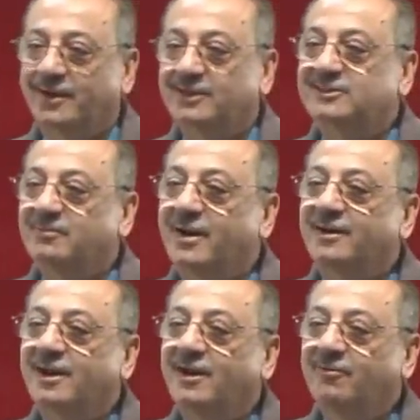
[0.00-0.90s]
It's a matter
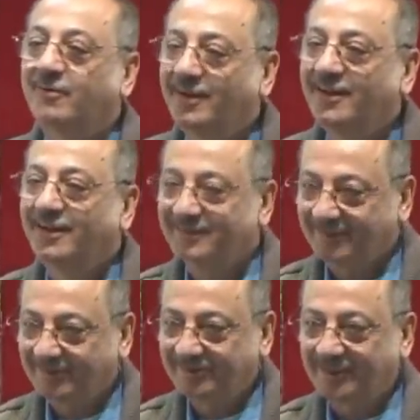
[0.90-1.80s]
of
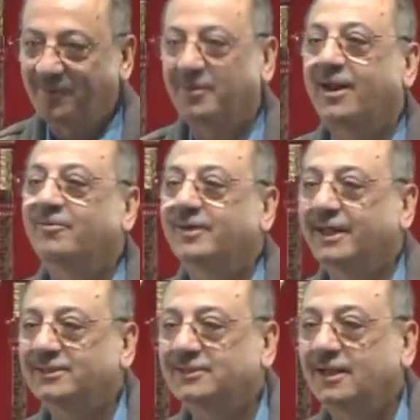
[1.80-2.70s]
just a couple of days.